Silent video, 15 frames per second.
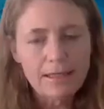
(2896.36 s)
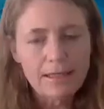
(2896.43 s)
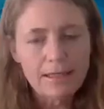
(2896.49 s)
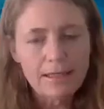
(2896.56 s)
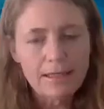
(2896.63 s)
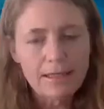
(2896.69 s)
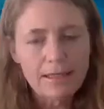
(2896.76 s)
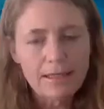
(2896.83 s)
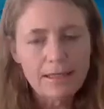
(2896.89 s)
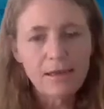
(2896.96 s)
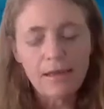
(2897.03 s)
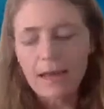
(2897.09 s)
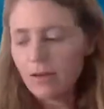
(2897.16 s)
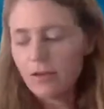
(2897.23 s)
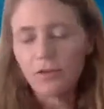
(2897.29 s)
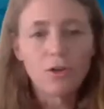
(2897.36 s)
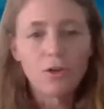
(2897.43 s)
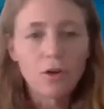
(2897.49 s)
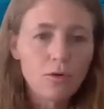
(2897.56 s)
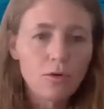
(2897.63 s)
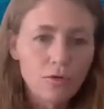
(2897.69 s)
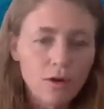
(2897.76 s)
say, landed
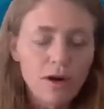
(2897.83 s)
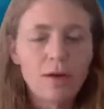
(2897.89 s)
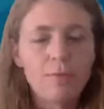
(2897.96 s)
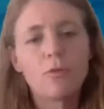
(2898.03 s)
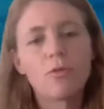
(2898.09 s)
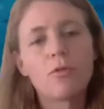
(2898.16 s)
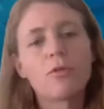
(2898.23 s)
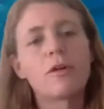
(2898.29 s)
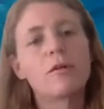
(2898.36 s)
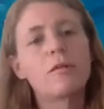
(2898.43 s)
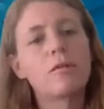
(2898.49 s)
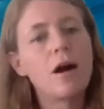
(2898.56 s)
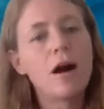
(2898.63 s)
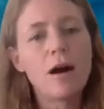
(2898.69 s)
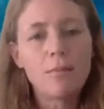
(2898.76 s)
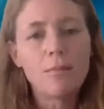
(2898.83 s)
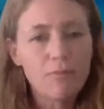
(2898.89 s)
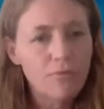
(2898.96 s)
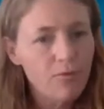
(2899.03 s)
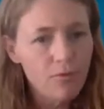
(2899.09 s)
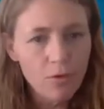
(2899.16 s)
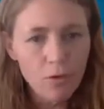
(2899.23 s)
on the stovetop or
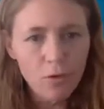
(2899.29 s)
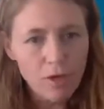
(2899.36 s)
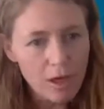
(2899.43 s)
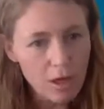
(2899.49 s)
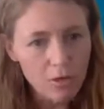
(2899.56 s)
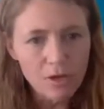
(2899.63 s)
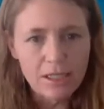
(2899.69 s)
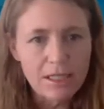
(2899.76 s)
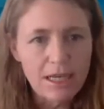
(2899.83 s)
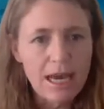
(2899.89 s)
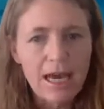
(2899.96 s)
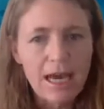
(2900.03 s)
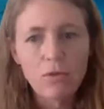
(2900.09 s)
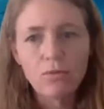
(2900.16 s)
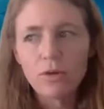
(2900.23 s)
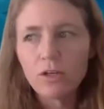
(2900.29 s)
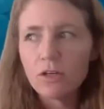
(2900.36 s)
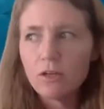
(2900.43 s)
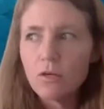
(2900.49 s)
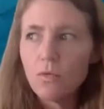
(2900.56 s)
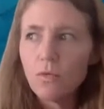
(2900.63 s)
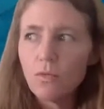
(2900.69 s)
hot food that you just had,
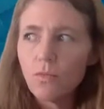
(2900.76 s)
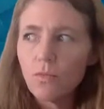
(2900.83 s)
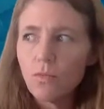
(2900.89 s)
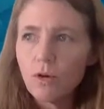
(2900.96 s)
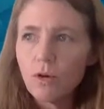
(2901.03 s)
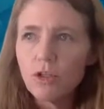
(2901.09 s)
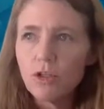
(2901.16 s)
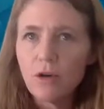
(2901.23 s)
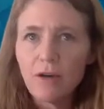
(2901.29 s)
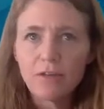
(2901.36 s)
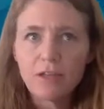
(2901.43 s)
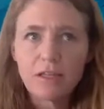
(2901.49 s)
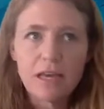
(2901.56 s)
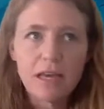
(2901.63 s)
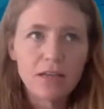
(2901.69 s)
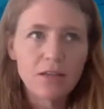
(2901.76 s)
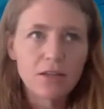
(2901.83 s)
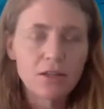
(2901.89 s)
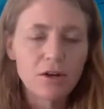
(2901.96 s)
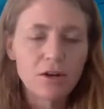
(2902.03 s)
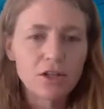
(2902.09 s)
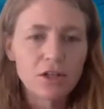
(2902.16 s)
would you have to take
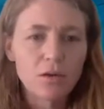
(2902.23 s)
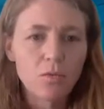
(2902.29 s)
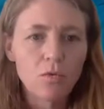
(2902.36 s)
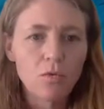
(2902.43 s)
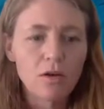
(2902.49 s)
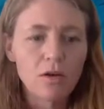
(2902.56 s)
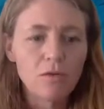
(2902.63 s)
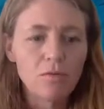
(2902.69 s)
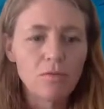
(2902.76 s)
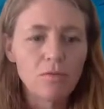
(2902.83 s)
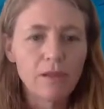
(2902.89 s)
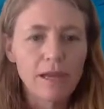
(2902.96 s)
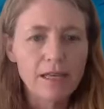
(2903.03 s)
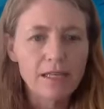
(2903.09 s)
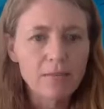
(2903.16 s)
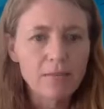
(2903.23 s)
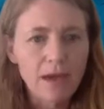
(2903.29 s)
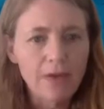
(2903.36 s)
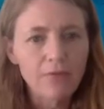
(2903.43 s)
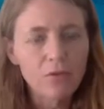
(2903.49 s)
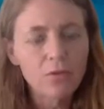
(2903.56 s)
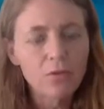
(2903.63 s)
consideration on where you place them
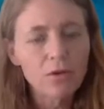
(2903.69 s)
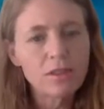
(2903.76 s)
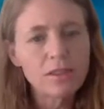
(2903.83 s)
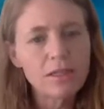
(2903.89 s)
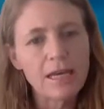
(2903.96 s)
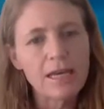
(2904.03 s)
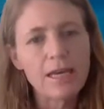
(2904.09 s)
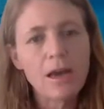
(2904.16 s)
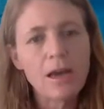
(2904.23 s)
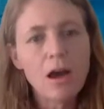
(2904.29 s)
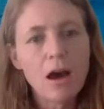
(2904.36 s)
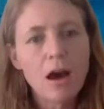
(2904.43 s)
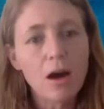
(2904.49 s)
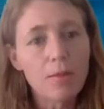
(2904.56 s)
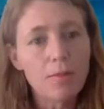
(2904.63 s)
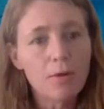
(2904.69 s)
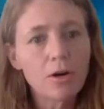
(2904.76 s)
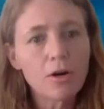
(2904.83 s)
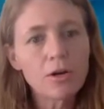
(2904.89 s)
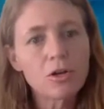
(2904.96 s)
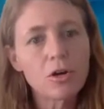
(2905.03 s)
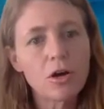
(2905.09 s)
afterwards, like on a
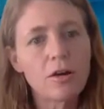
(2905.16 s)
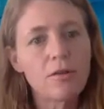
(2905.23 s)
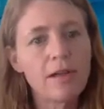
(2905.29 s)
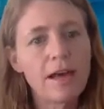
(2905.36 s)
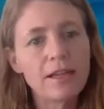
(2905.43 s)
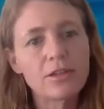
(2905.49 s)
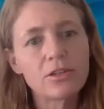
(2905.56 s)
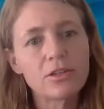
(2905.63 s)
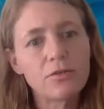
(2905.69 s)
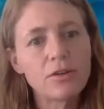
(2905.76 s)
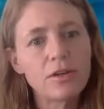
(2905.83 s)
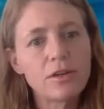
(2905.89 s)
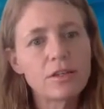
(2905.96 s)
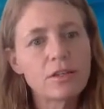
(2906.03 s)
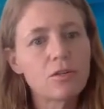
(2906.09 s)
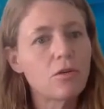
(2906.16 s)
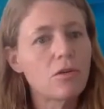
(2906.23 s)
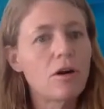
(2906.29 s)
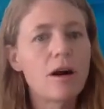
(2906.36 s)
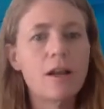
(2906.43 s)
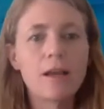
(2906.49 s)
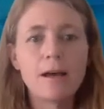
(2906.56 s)
perch or on a flat surface or
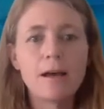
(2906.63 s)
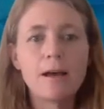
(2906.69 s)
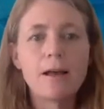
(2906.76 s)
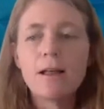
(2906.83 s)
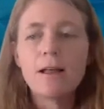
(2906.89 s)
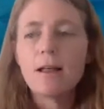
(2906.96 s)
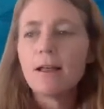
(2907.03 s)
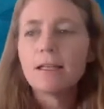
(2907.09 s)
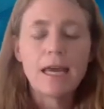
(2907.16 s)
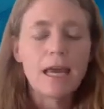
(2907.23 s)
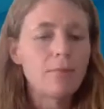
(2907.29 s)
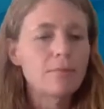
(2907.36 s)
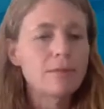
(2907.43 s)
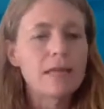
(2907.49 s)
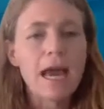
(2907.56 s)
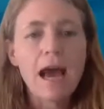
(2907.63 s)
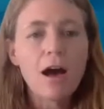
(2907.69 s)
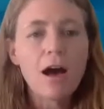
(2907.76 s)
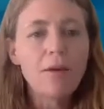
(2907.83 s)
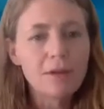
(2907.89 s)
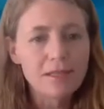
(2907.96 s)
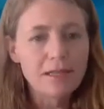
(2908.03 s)
on a damp towel?
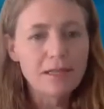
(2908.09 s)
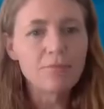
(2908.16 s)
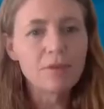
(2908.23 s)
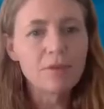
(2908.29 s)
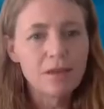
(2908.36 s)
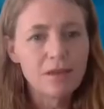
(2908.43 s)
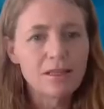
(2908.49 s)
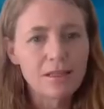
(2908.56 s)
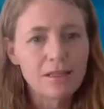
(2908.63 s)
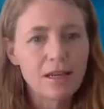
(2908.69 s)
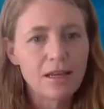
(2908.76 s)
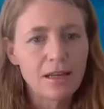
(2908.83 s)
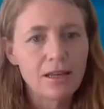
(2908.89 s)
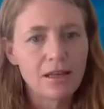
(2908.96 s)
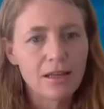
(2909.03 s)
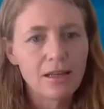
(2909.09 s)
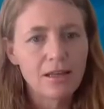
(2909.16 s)
I mean, something that's gonna.